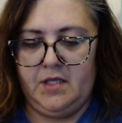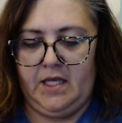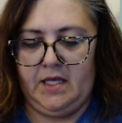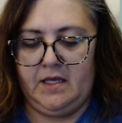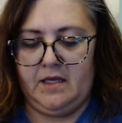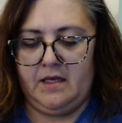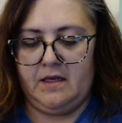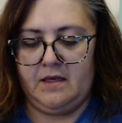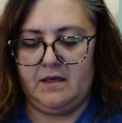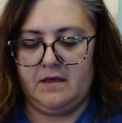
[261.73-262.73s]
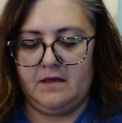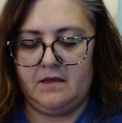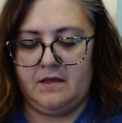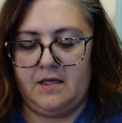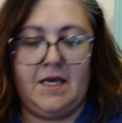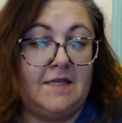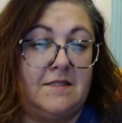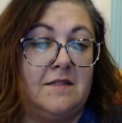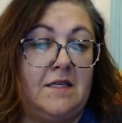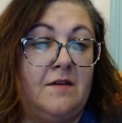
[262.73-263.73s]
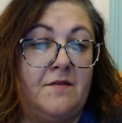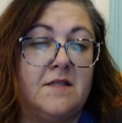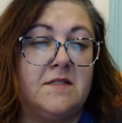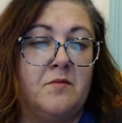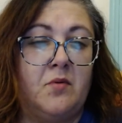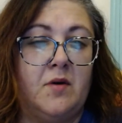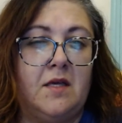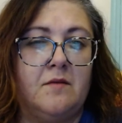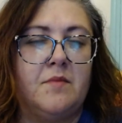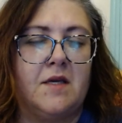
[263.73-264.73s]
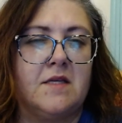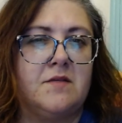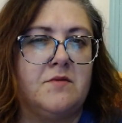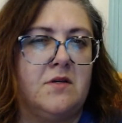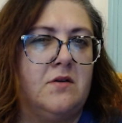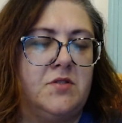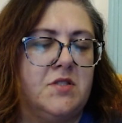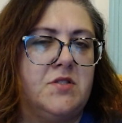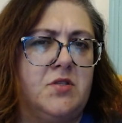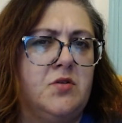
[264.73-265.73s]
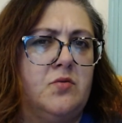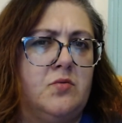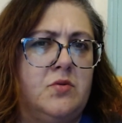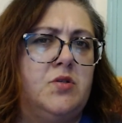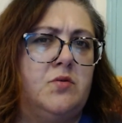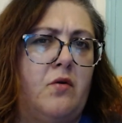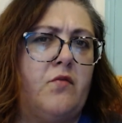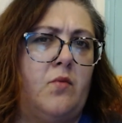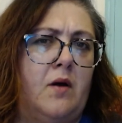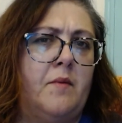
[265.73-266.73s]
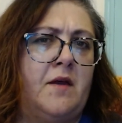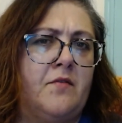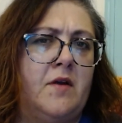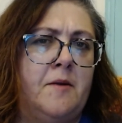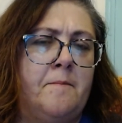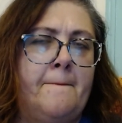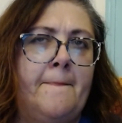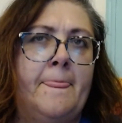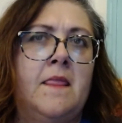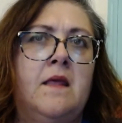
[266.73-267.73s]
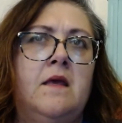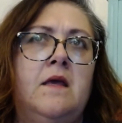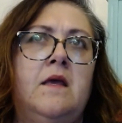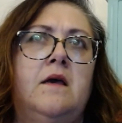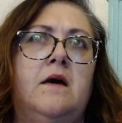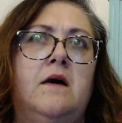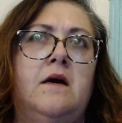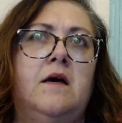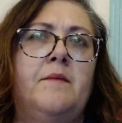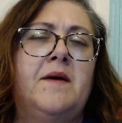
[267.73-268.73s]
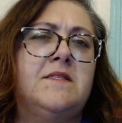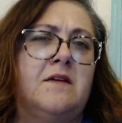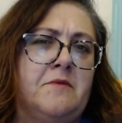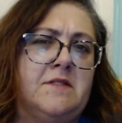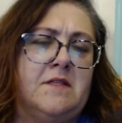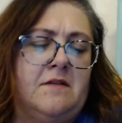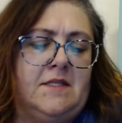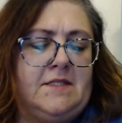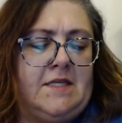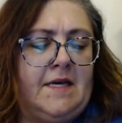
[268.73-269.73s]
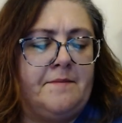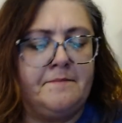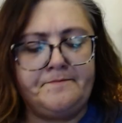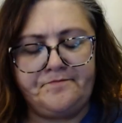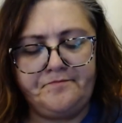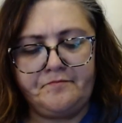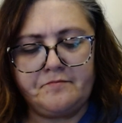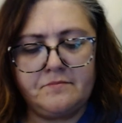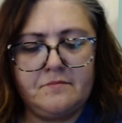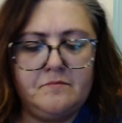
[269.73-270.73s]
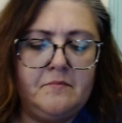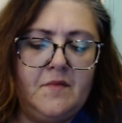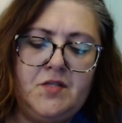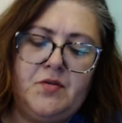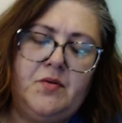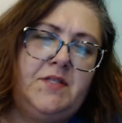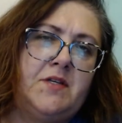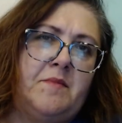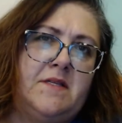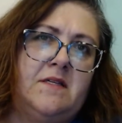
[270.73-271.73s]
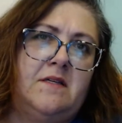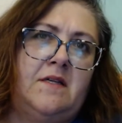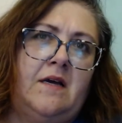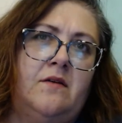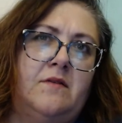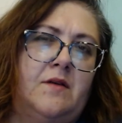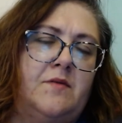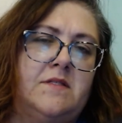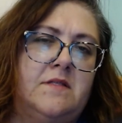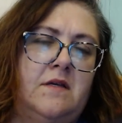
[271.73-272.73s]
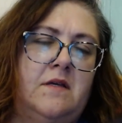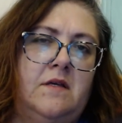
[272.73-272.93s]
He had to leave at some point because it was all just too overwhelming for him. And my son was little at the time, so he took my son out. There was